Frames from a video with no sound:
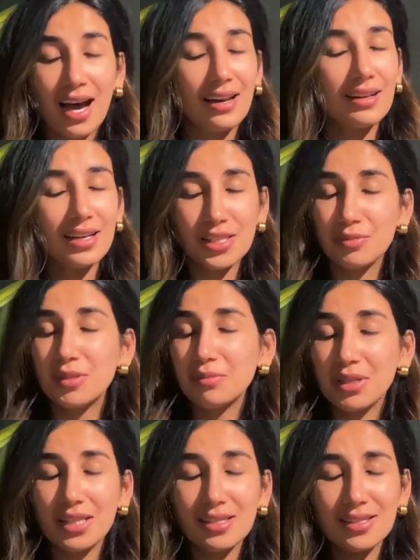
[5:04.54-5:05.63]
Our customer
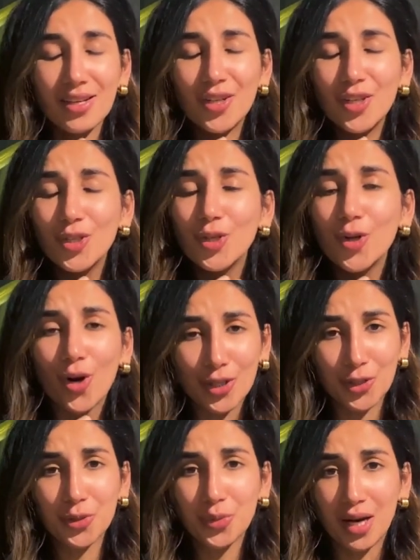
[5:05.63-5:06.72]
means a
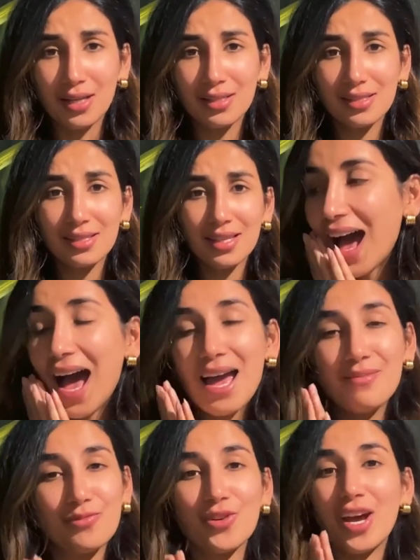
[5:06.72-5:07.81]
lot to us.
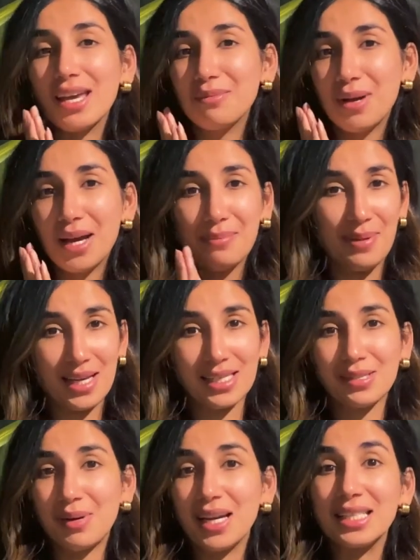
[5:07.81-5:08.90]
I'm trying my
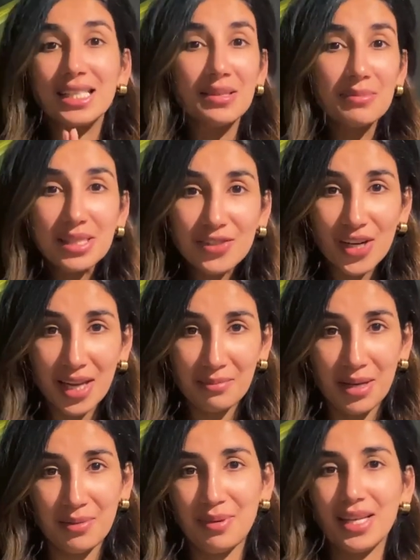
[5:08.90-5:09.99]
best, my team is trying
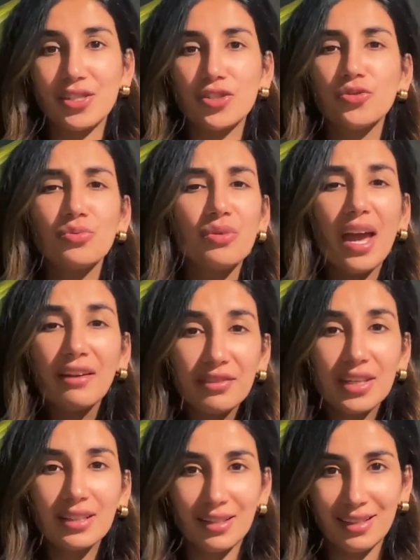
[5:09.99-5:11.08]
my best to do
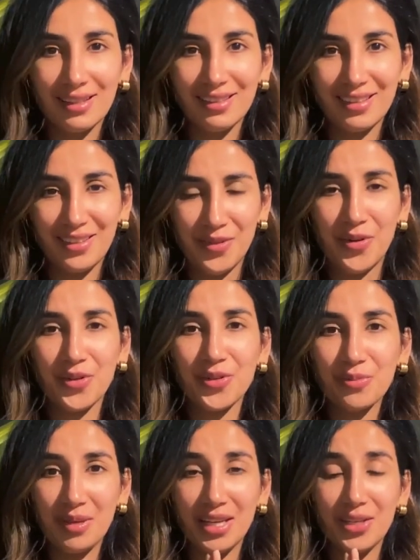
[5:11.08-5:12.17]
everything in order
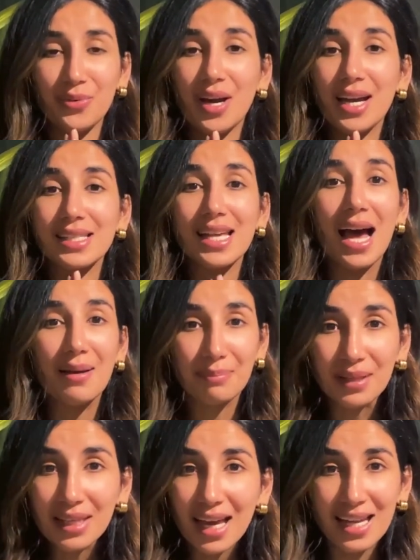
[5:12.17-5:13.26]
to make you guys
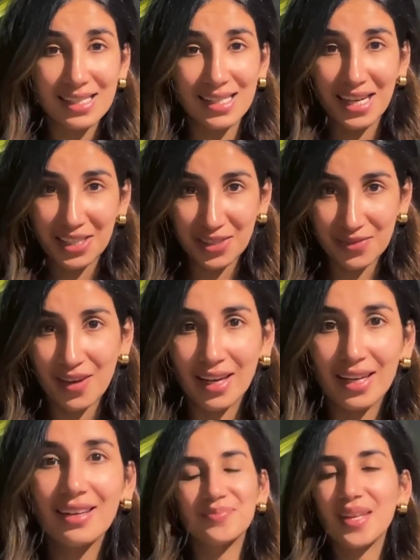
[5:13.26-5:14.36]
happy and
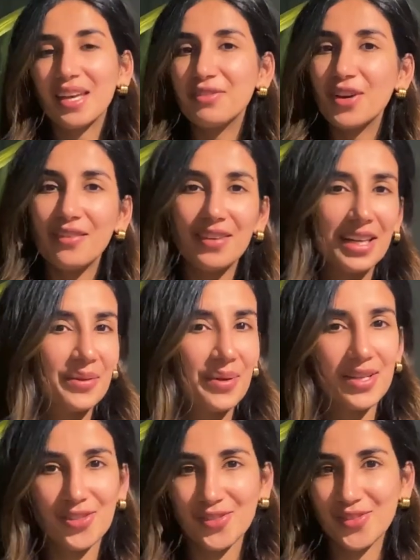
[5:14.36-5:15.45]
satisfied. If you have any
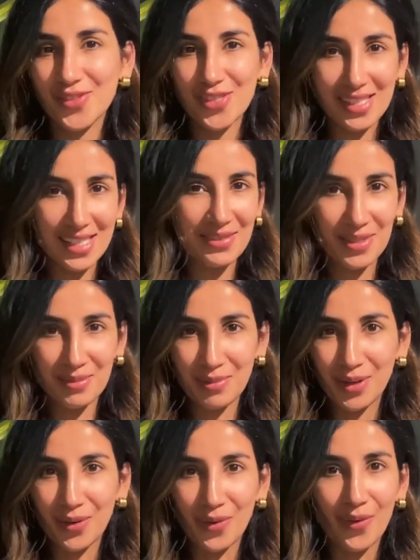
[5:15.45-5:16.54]
questions, just leave it
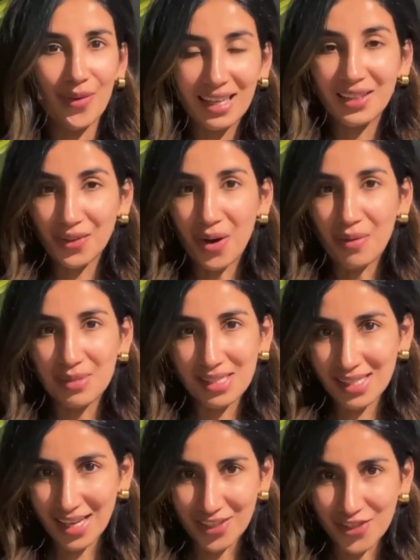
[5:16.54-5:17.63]
below in the
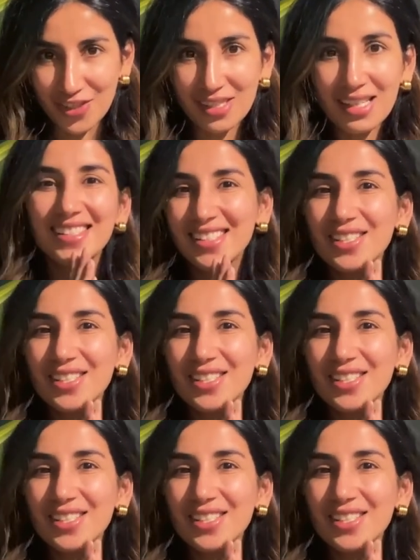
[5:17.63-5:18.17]
comment section.